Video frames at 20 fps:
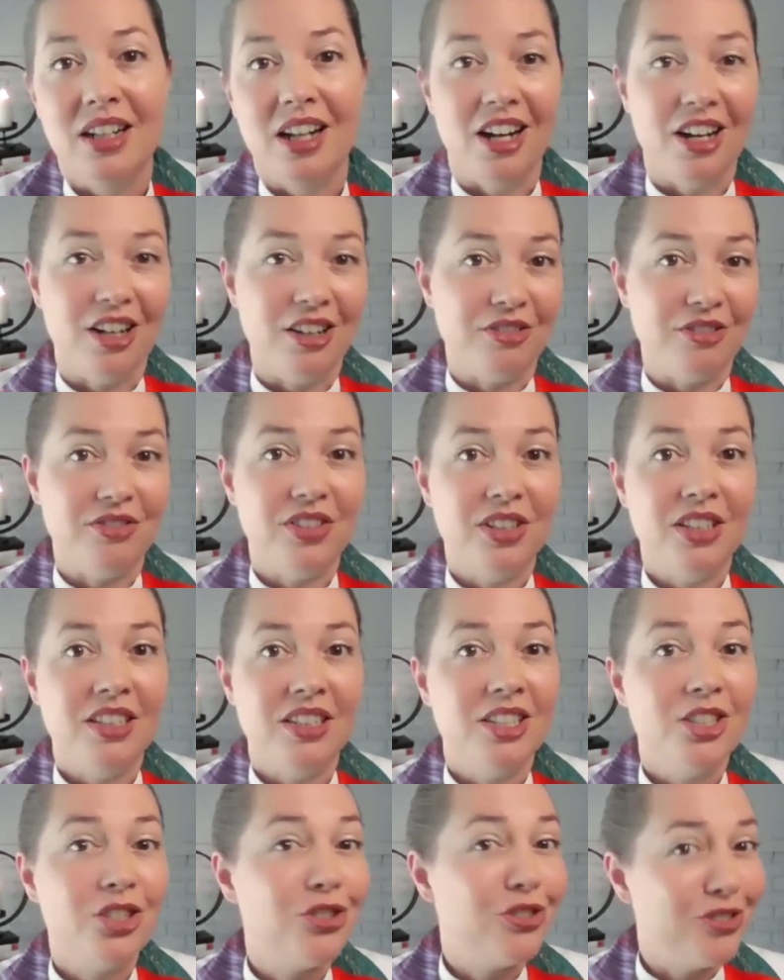of
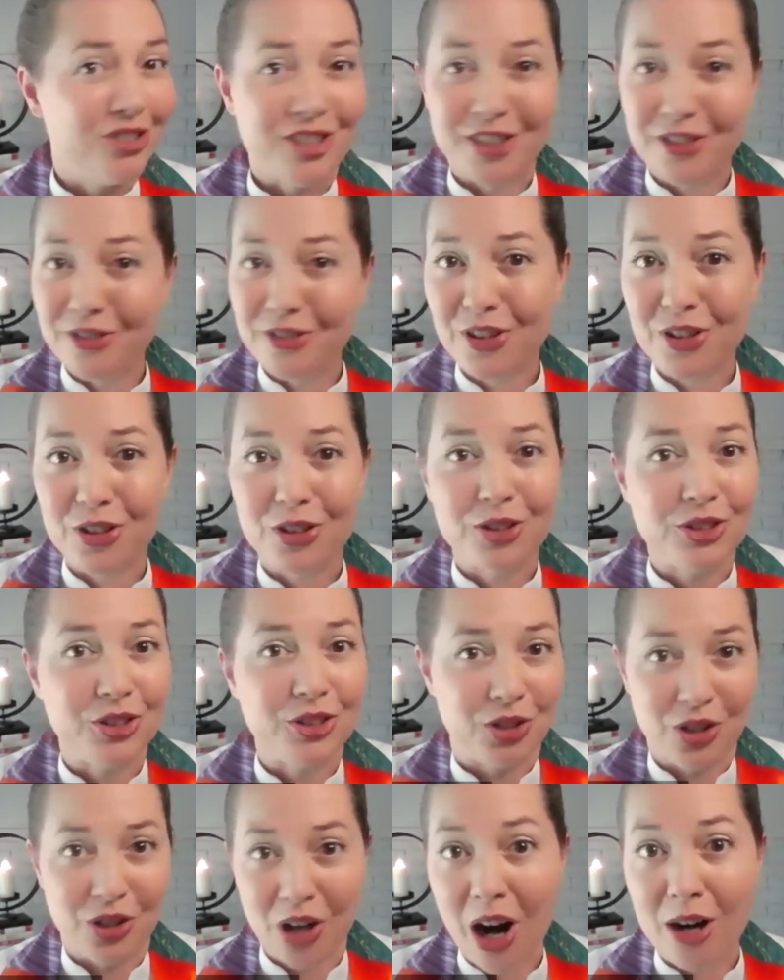difficult
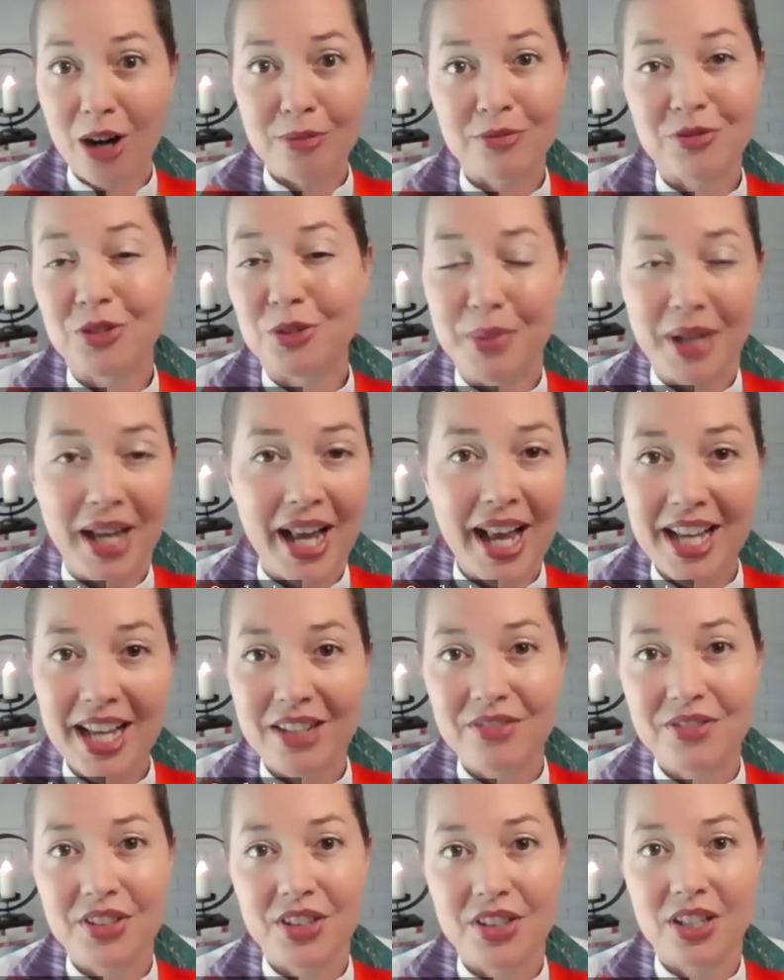or harmful
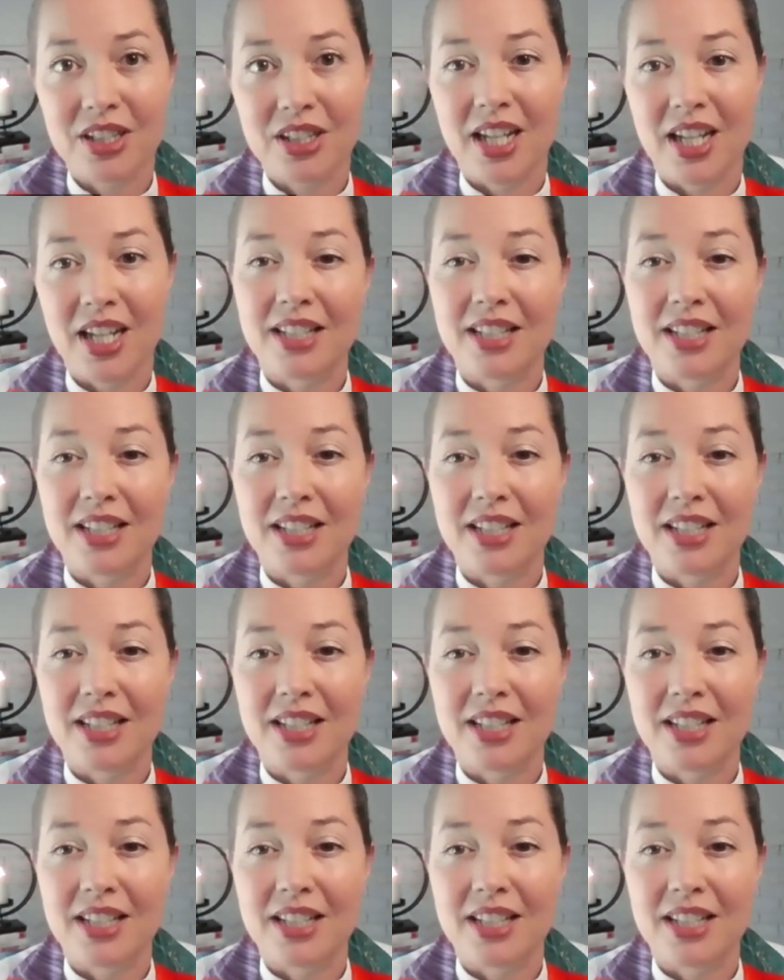behavior,